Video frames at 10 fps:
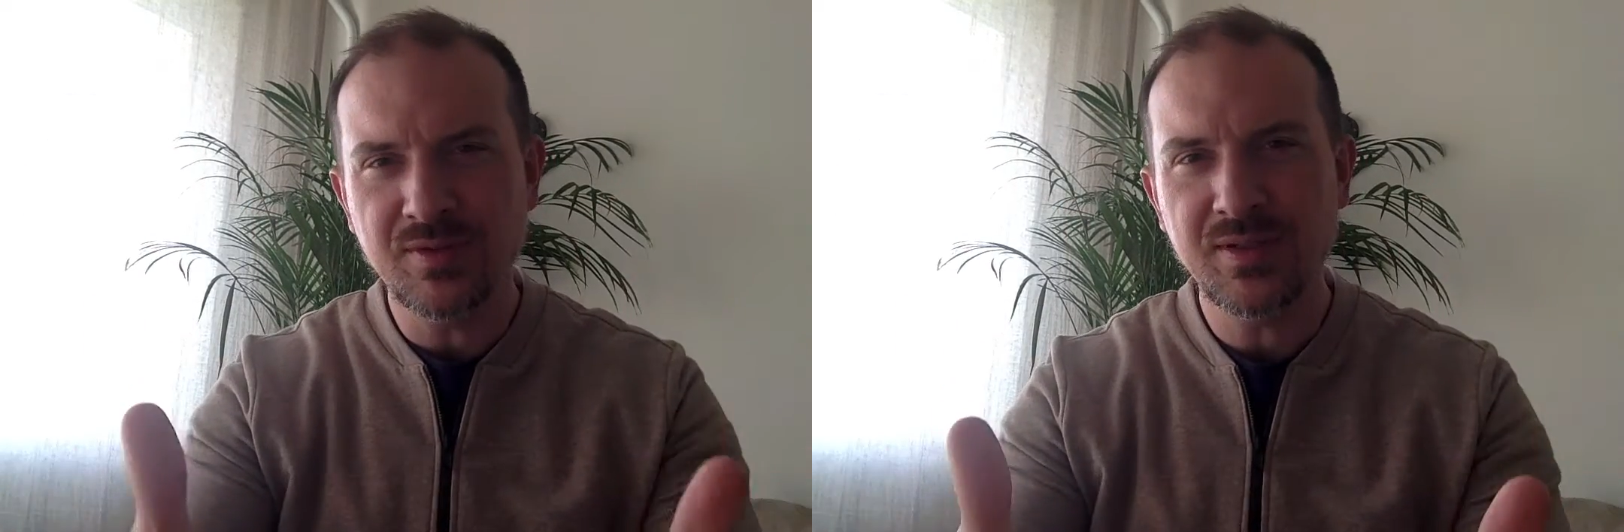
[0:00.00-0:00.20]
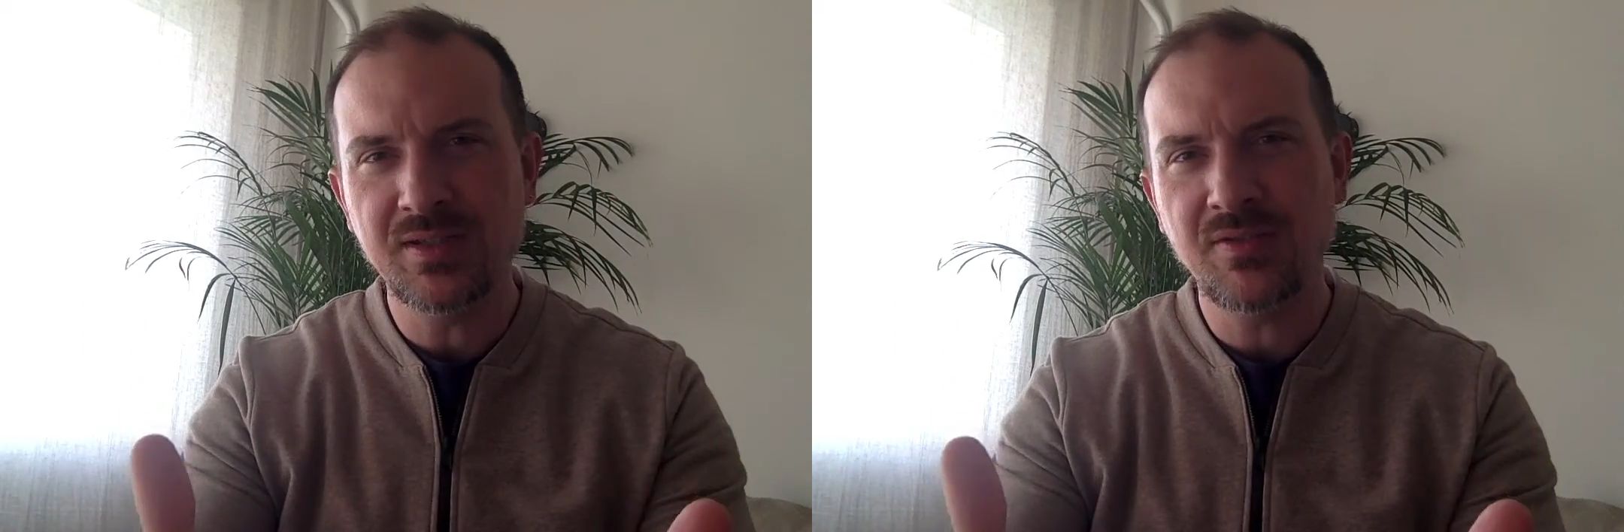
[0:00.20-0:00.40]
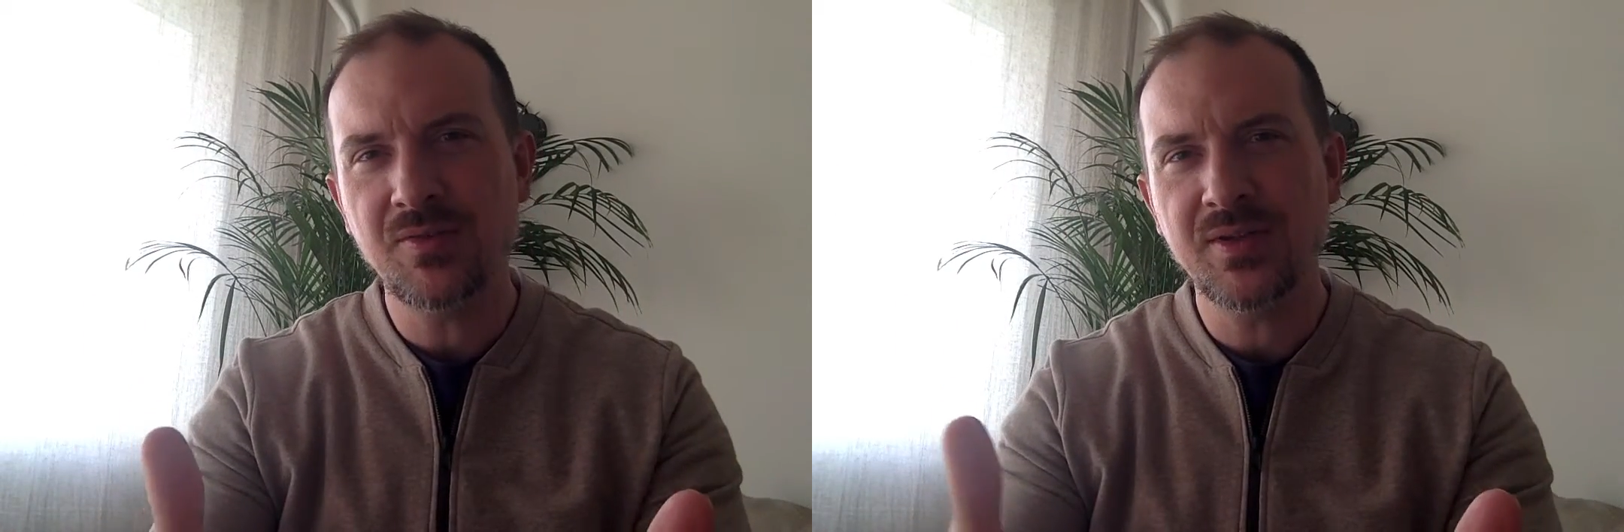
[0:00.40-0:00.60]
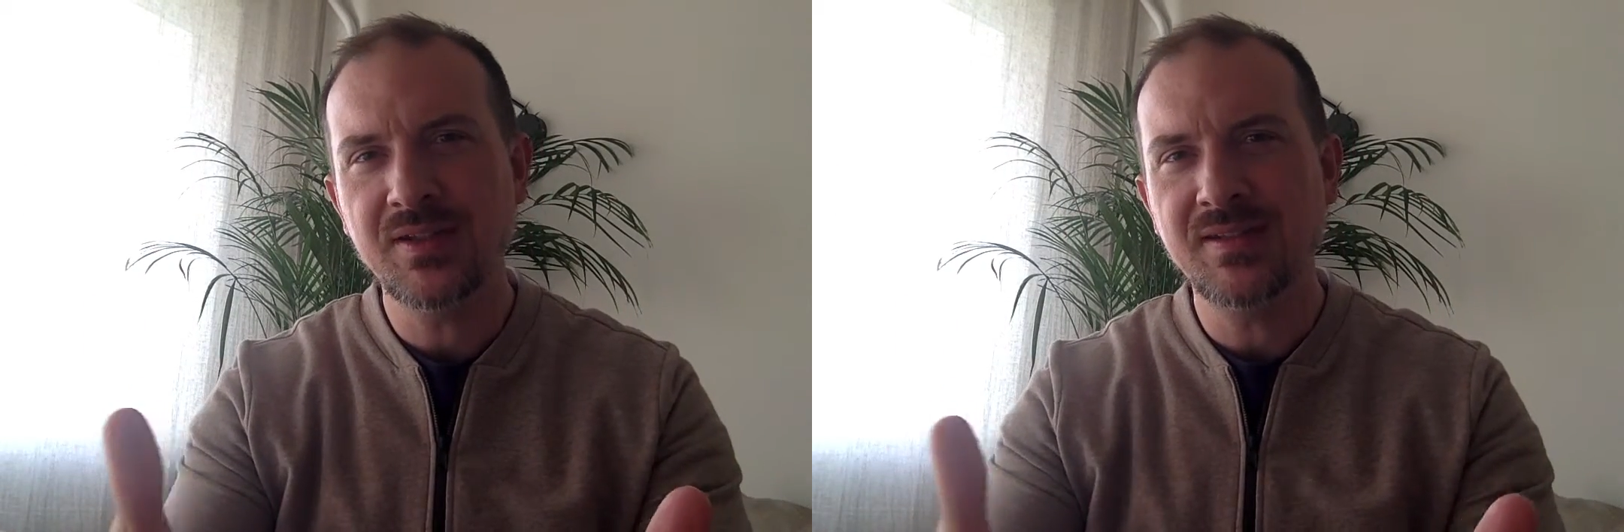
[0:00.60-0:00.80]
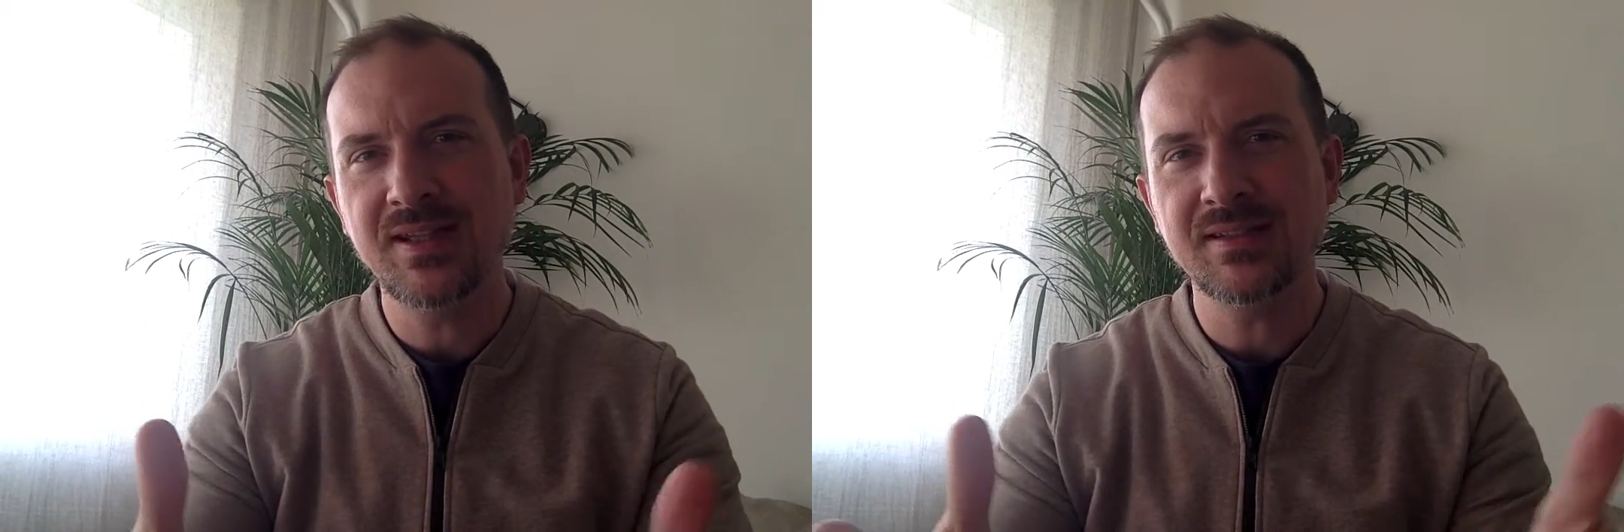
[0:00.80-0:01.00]
it being 30
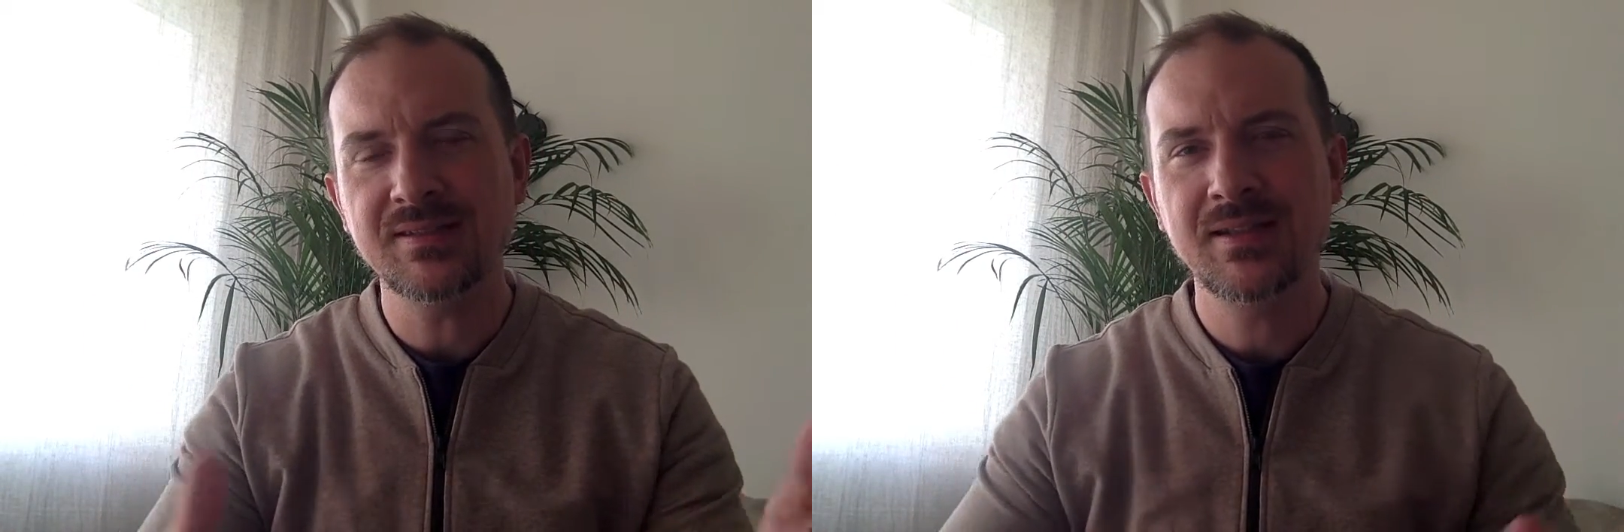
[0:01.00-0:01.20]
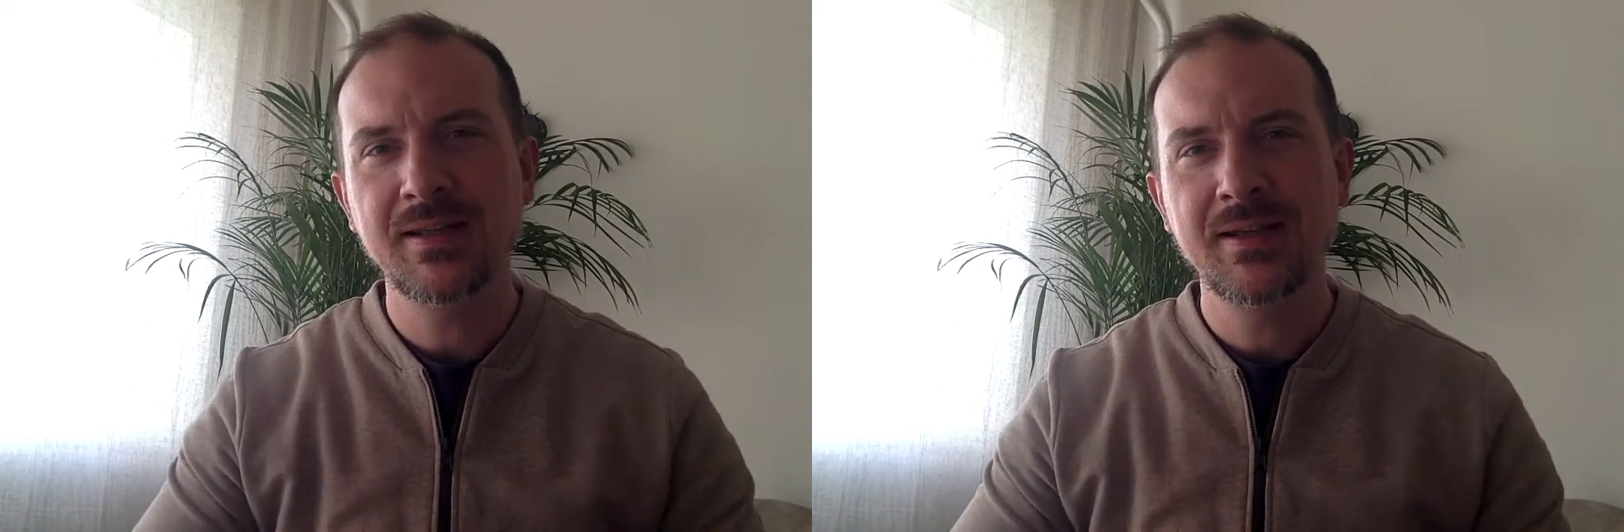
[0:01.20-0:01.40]
days,